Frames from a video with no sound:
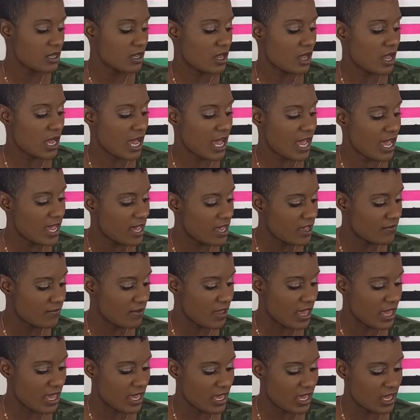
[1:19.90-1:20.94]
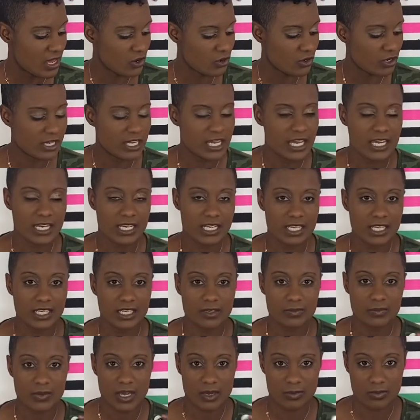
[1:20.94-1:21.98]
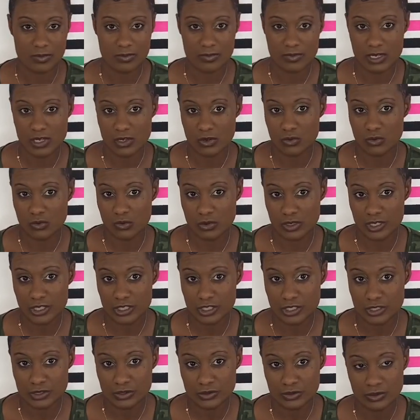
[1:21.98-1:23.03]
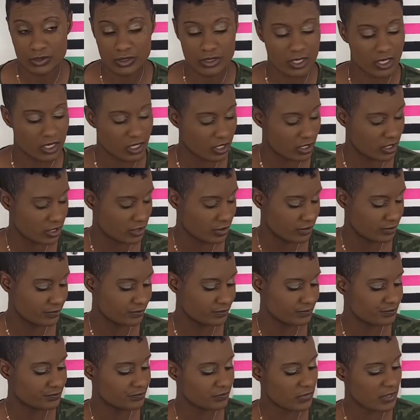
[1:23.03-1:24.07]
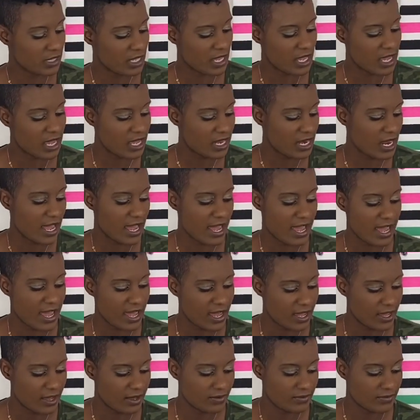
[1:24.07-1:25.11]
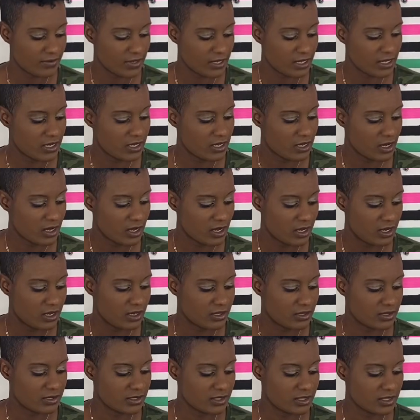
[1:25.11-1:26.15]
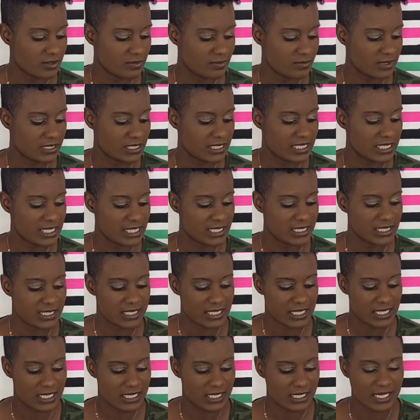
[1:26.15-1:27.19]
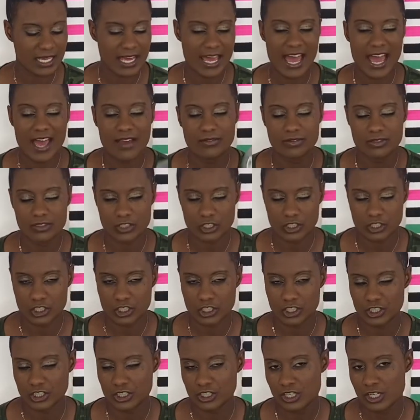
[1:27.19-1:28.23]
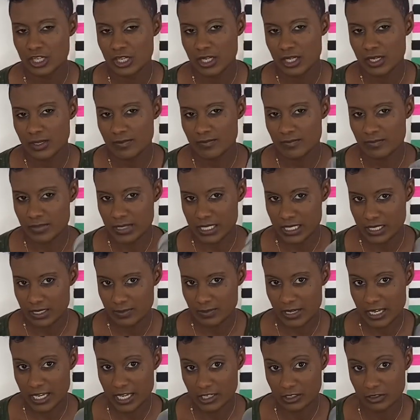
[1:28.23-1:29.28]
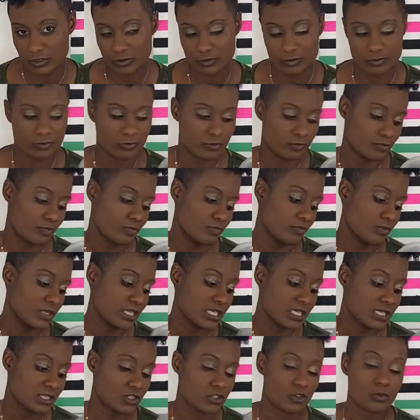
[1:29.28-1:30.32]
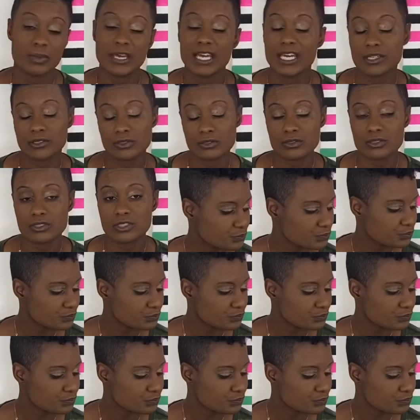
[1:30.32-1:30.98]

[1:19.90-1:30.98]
I have a organic peppermint oil, and I have some scented lavender beads or petals.